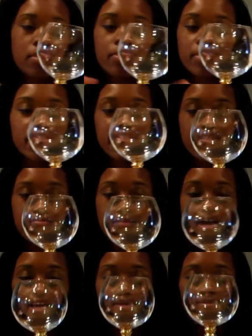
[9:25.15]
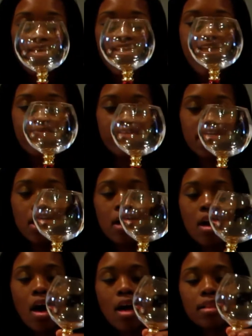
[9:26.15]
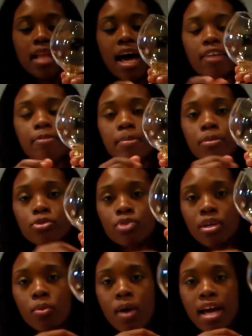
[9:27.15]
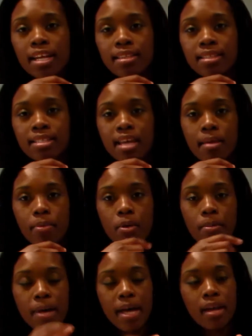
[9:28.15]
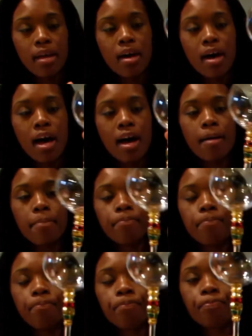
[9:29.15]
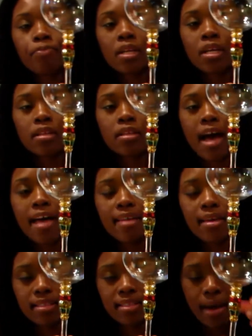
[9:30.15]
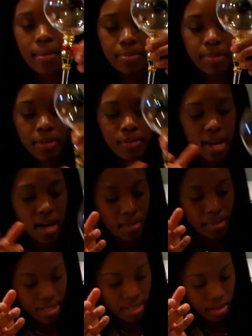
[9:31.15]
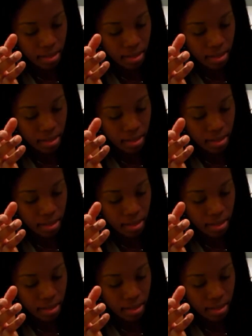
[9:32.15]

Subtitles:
really didn't mind. I'm not having a lot of people drink wine at the table, but I thought that that would be great on my